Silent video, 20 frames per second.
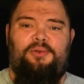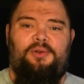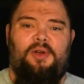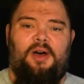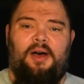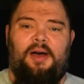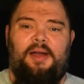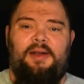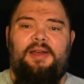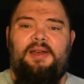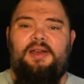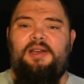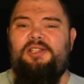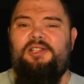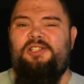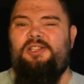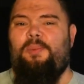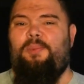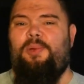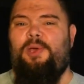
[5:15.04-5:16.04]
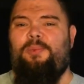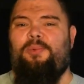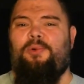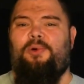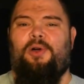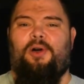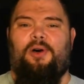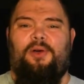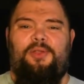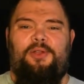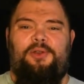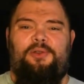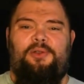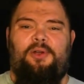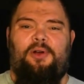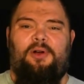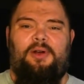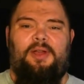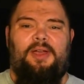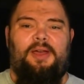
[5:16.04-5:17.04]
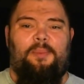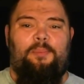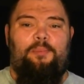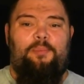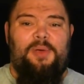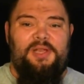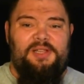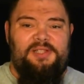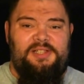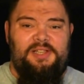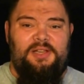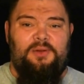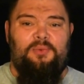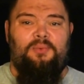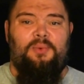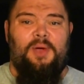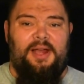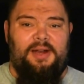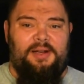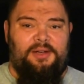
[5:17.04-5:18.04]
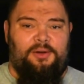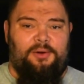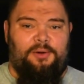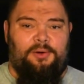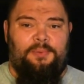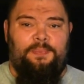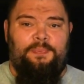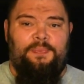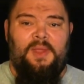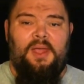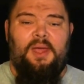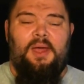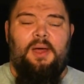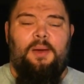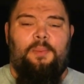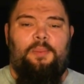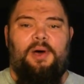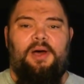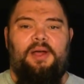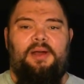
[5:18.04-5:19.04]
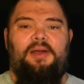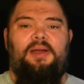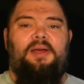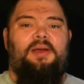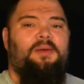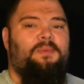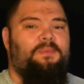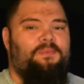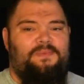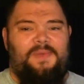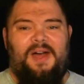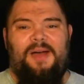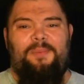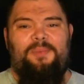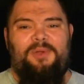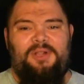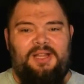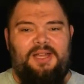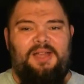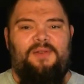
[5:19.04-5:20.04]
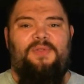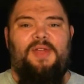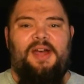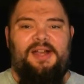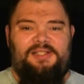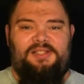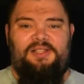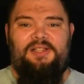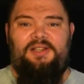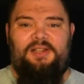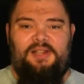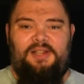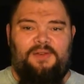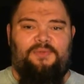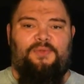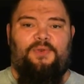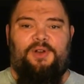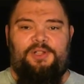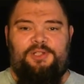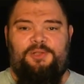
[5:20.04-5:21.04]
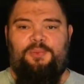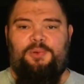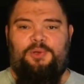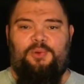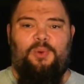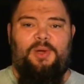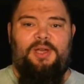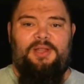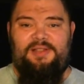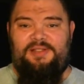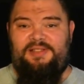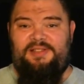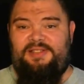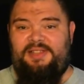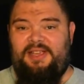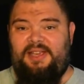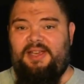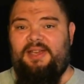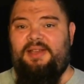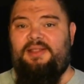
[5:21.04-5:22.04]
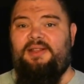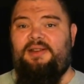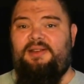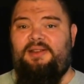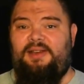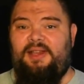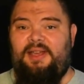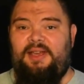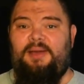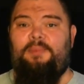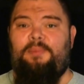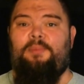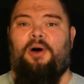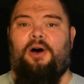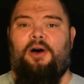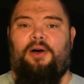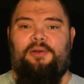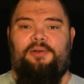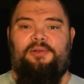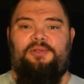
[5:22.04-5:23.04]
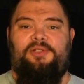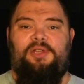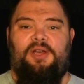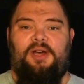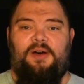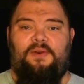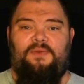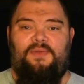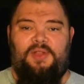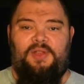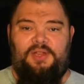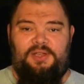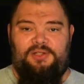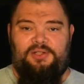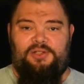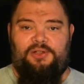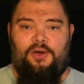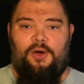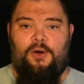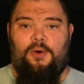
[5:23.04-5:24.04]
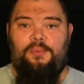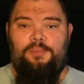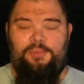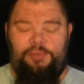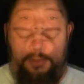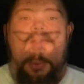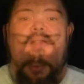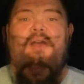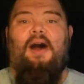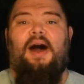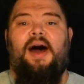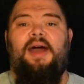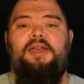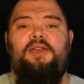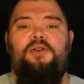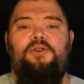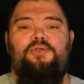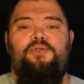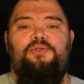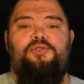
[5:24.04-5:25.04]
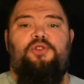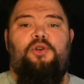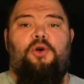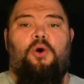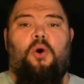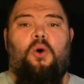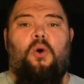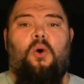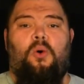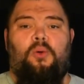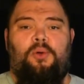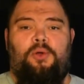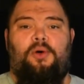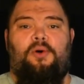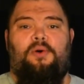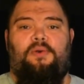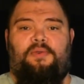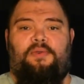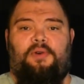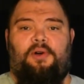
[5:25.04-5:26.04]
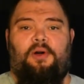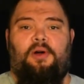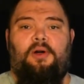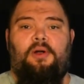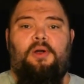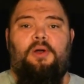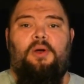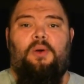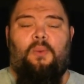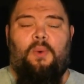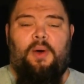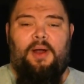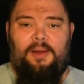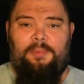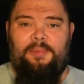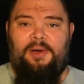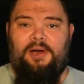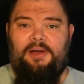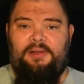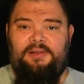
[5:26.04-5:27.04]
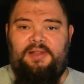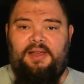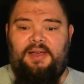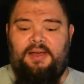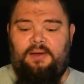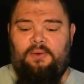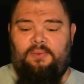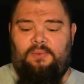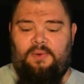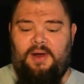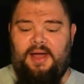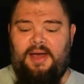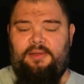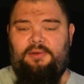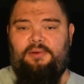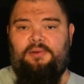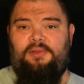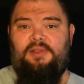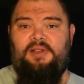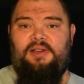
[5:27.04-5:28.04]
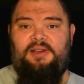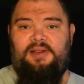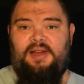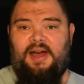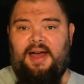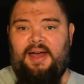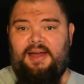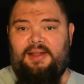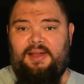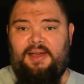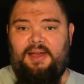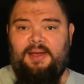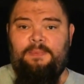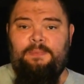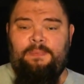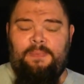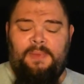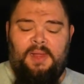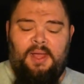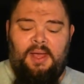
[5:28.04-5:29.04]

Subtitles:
not. Some people call the dirty a busy reticle, but I believe that's the difference between the C and the D models of these scopes. Now, I use holdover when I'm hunting rather than dialing,